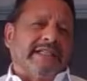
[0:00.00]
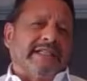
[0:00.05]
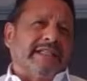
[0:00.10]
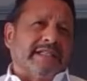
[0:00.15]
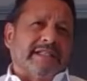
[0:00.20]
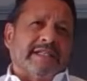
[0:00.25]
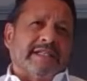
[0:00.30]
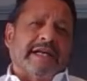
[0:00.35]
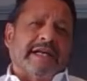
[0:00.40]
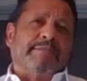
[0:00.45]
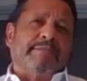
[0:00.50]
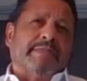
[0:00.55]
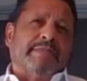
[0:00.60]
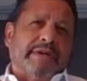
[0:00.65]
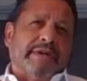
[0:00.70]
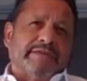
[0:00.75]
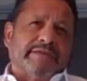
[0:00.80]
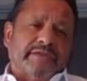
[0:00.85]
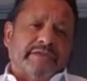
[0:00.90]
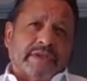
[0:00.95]
and the type
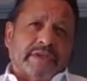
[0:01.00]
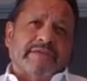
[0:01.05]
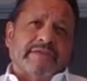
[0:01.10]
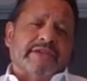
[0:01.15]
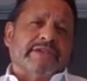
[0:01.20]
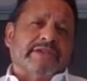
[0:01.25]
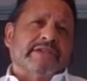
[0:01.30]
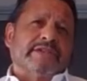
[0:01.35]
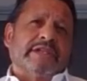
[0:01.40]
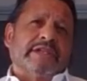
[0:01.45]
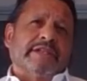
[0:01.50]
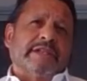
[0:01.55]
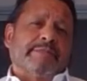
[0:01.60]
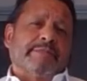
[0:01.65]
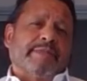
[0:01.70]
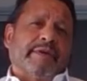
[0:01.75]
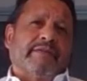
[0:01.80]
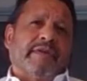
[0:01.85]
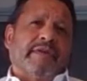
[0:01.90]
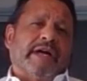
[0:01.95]
of services that they
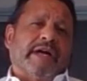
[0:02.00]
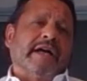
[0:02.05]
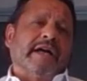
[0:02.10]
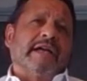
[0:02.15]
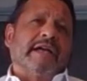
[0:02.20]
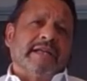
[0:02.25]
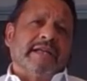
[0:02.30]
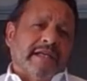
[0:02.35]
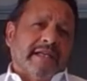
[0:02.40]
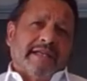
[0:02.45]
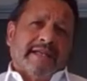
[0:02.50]
provide,